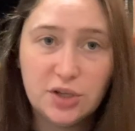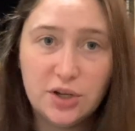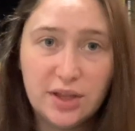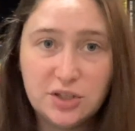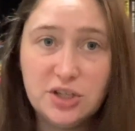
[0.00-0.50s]
her
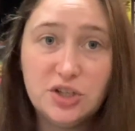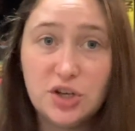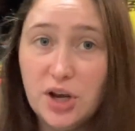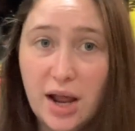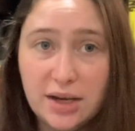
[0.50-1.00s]
that she should
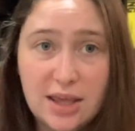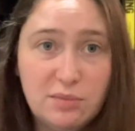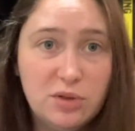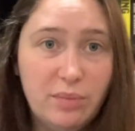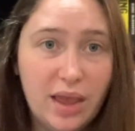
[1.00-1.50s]
not
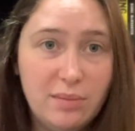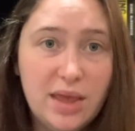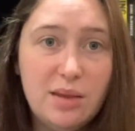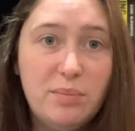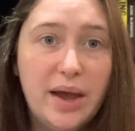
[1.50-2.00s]
keep the
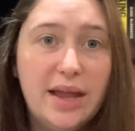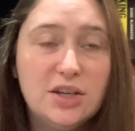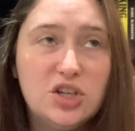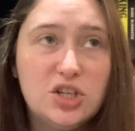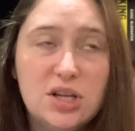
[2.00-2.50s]
baby, but
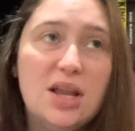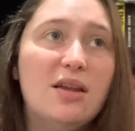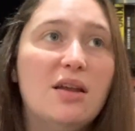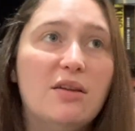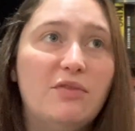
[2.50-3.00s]

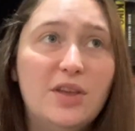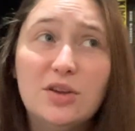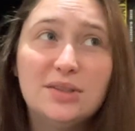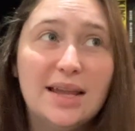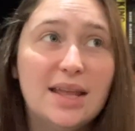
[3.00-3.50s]
she
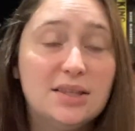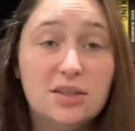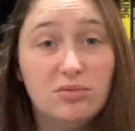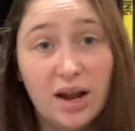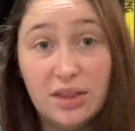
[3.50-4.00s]
feels like it's
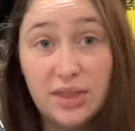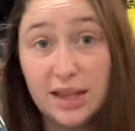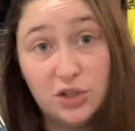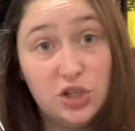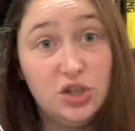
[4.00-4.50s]
the right
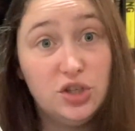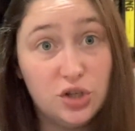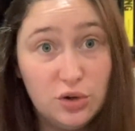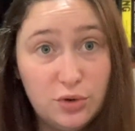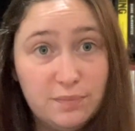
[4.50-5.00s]
thing to
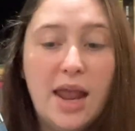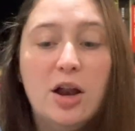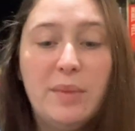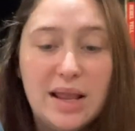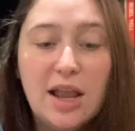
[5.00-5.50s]
do. And
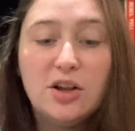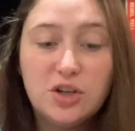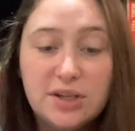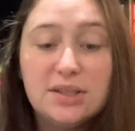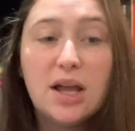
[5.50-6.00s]
our main character
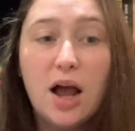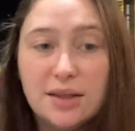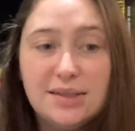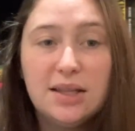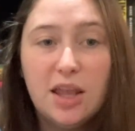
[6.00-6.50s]
is
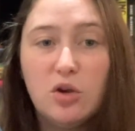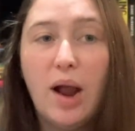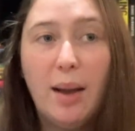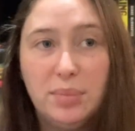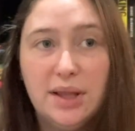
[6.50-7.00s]
constantly
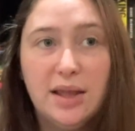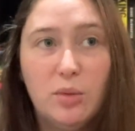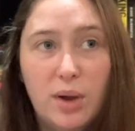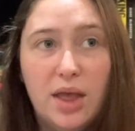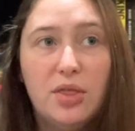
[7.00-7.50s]
grappling
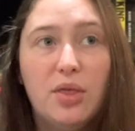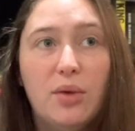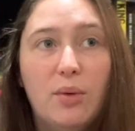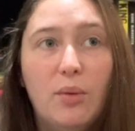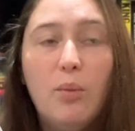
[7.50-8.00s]
with
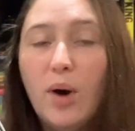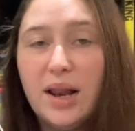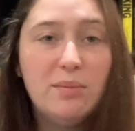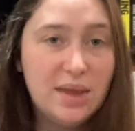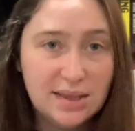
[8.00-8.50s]
what
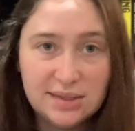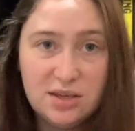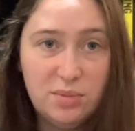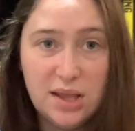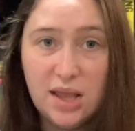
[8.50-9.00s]
it means to
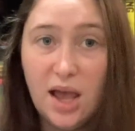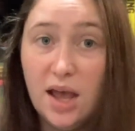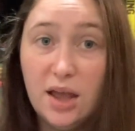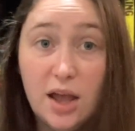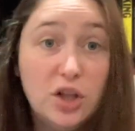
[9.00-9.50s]
be
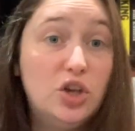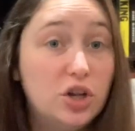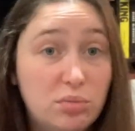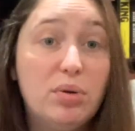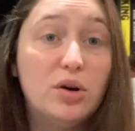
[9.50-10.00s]
a
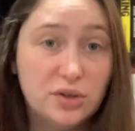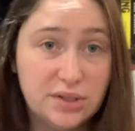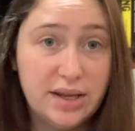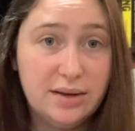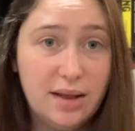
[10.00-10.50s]
good
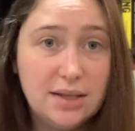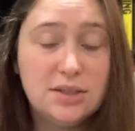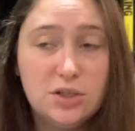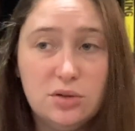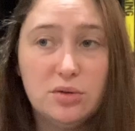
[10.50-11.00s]
person and to
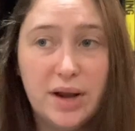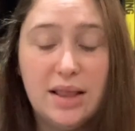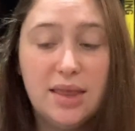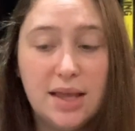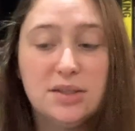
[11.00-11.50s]
do the right
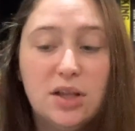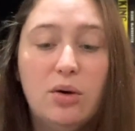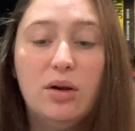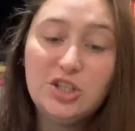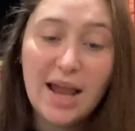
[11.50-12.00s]
thing.
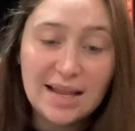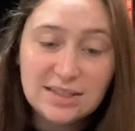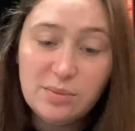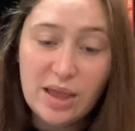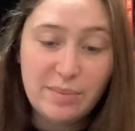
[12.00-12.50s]
So she has
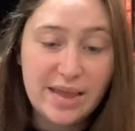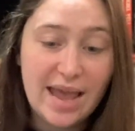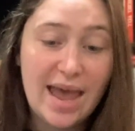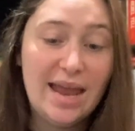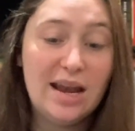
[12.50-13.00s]
the baby
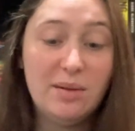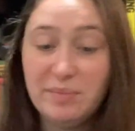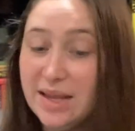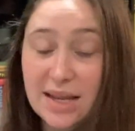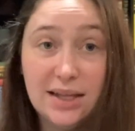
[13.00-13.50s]
and
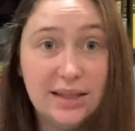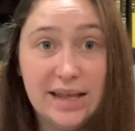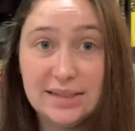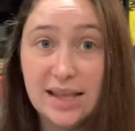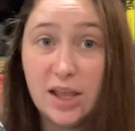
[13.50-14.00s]
immediately
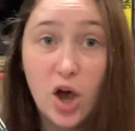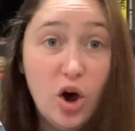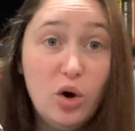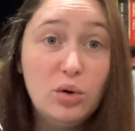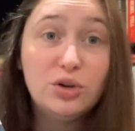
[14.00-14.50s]
is like,
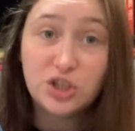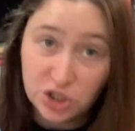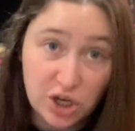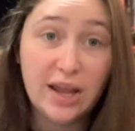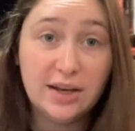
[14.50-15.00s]
oh shit,